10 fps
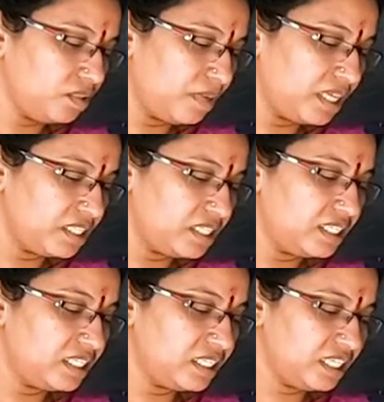
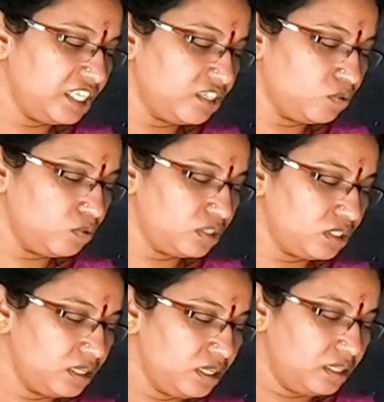passenger train, goods,
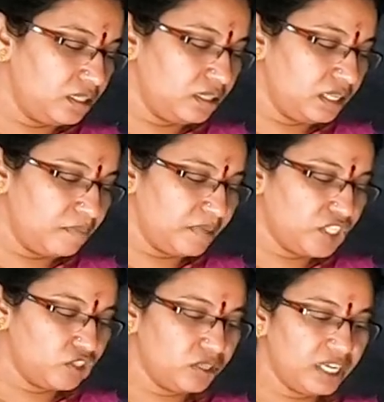then
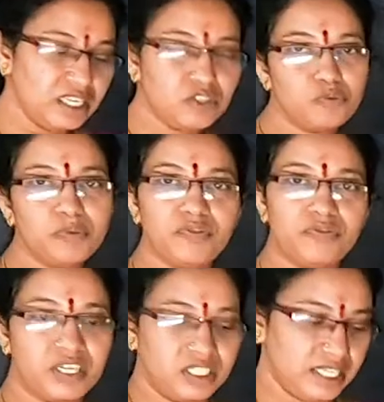metro rail, super
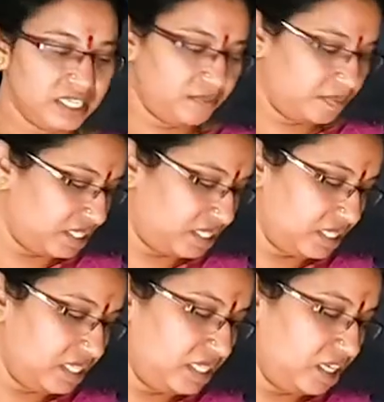fast express.
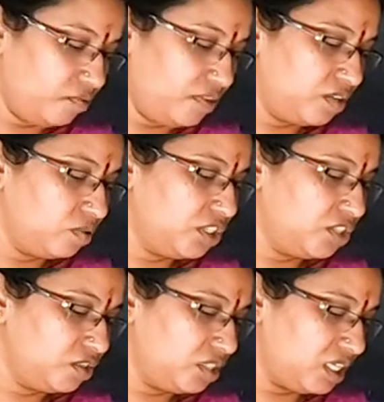Now we are
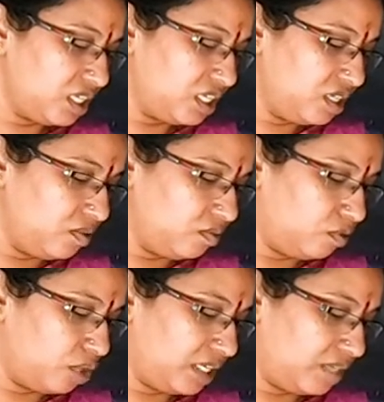going to see
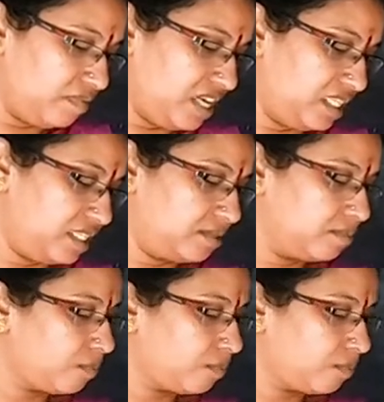waterways.